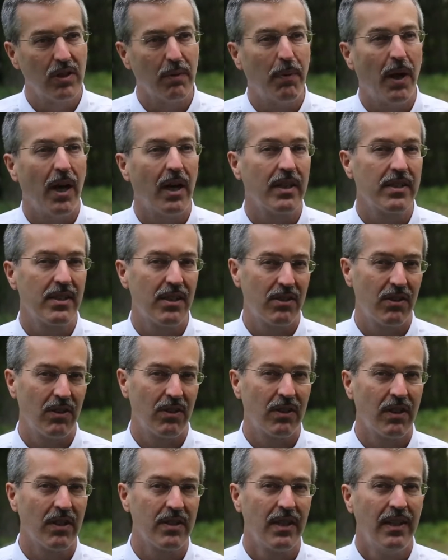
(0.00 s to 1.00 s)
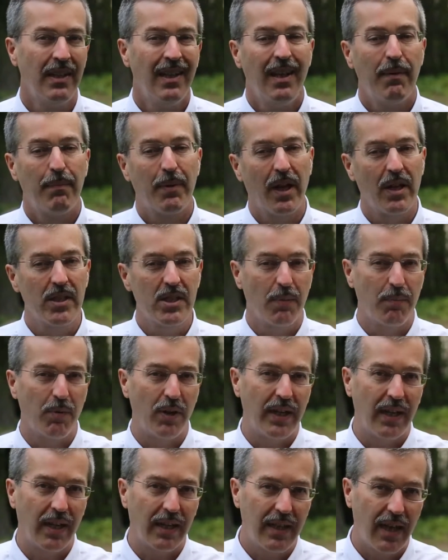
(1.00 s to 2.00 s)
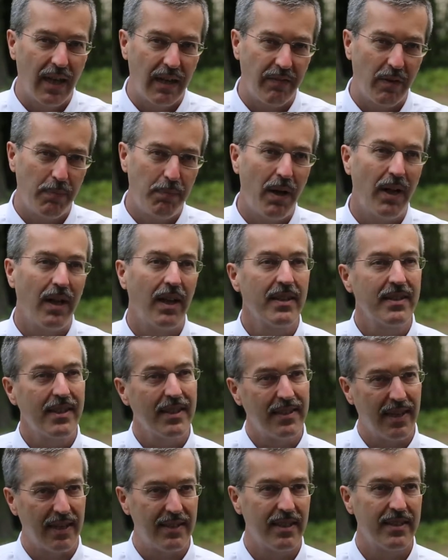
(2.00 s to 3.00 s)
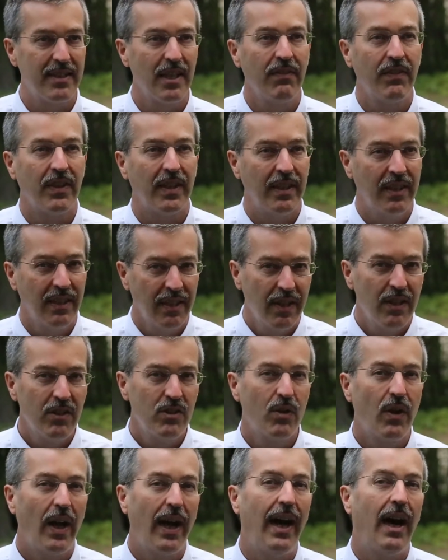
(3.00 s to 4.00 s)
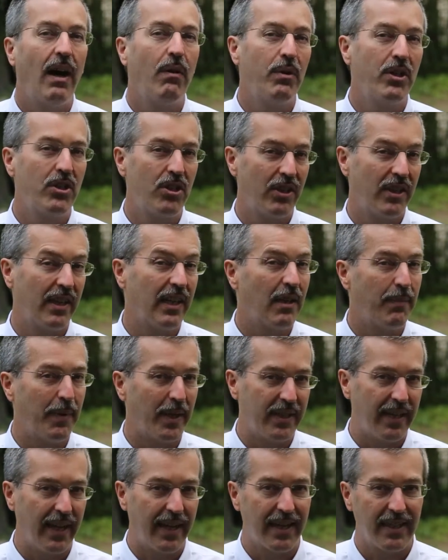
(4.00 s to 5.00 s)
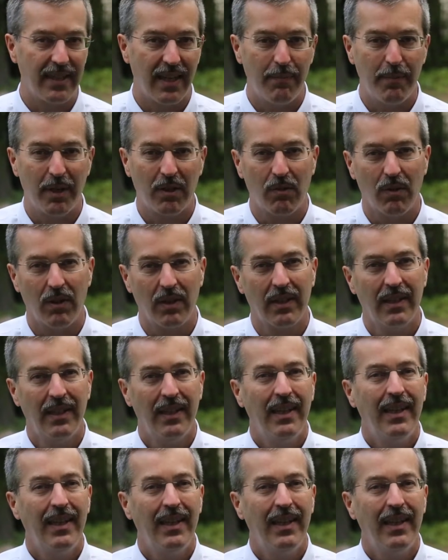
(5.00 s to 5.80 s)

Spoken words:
the policy circles, but also bringing a kind of a policy sensitivity to how we should think about the academic work.